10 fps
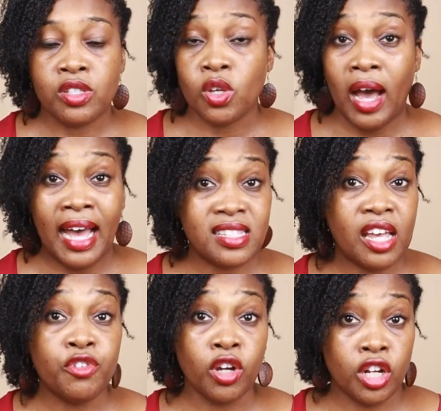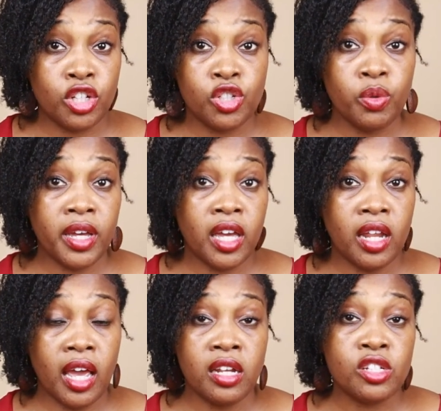so I say if you're going to do
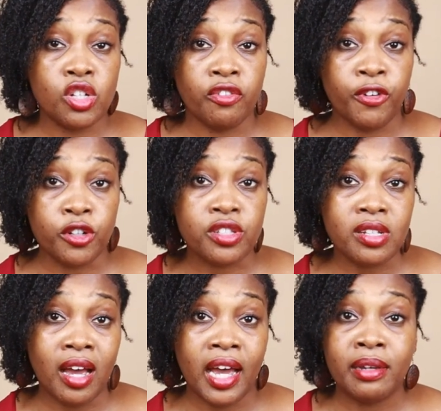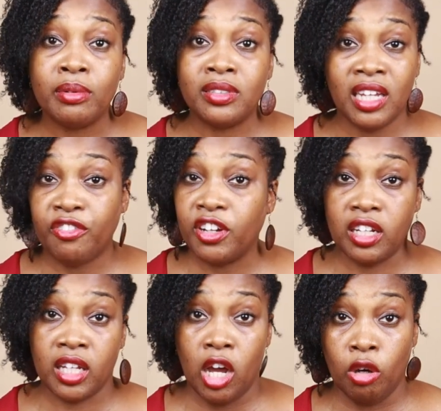it and it's your first time,
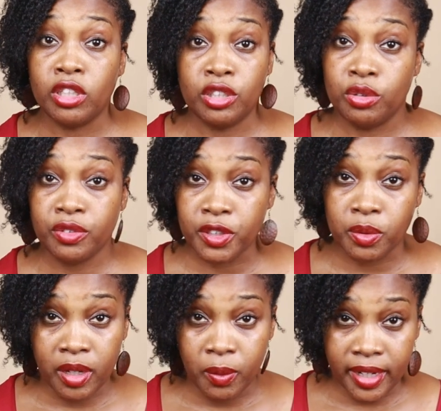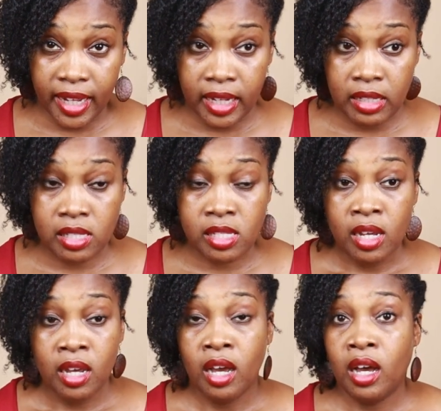definitely only do it for twenty-one days.
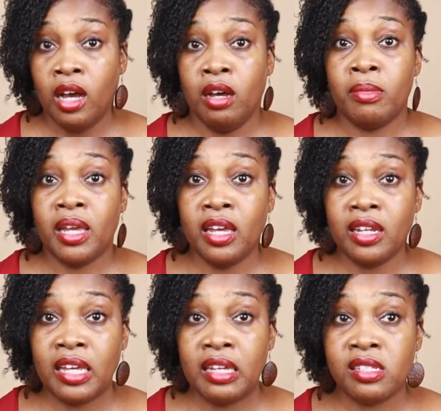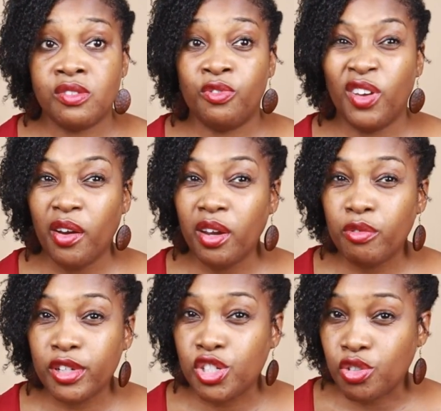Um, it is
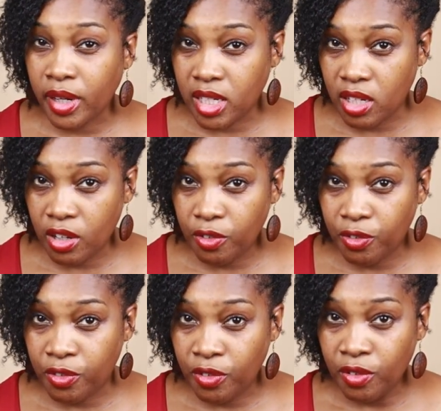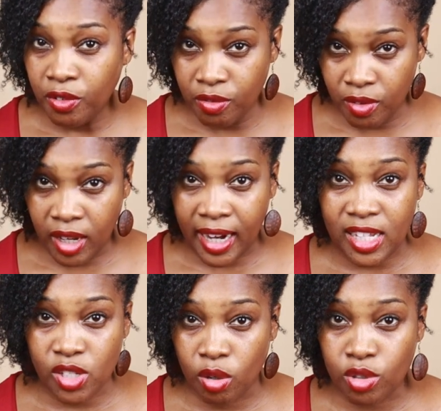very restrictive. Like
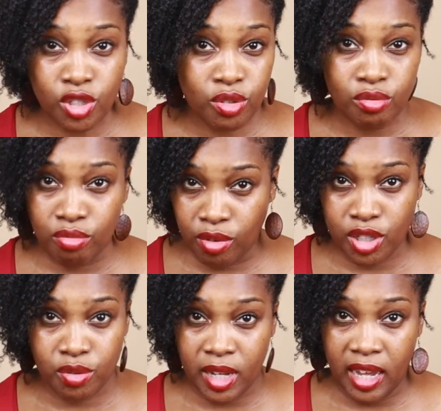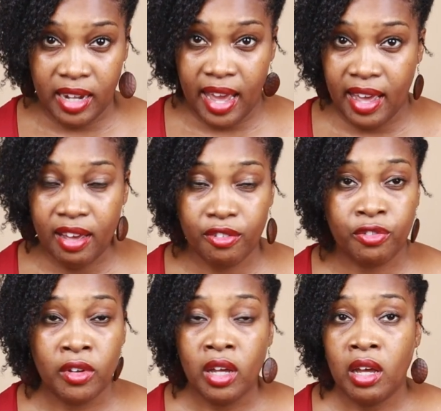I told you, what you can
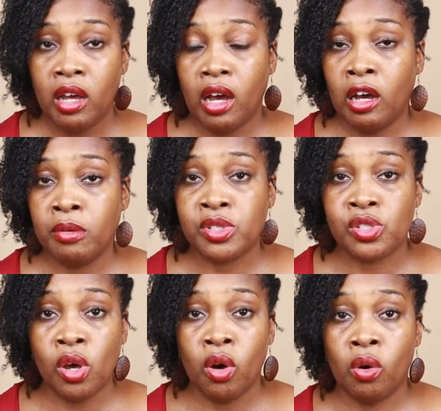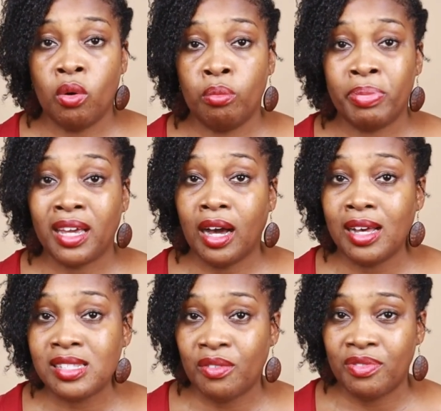have. Um, so
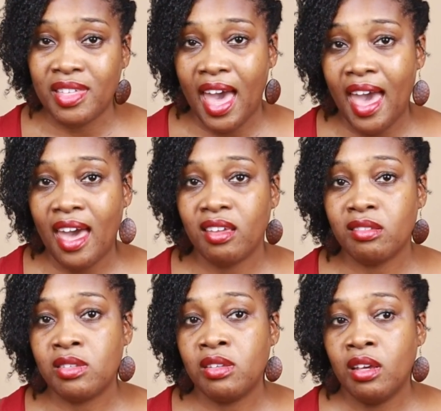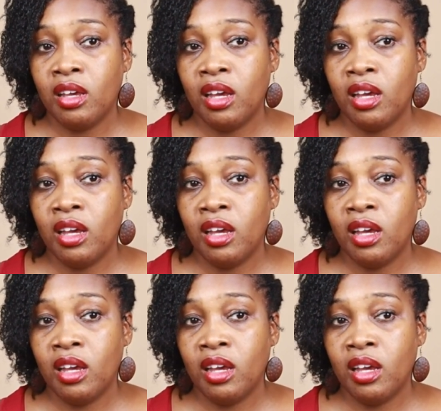because of that,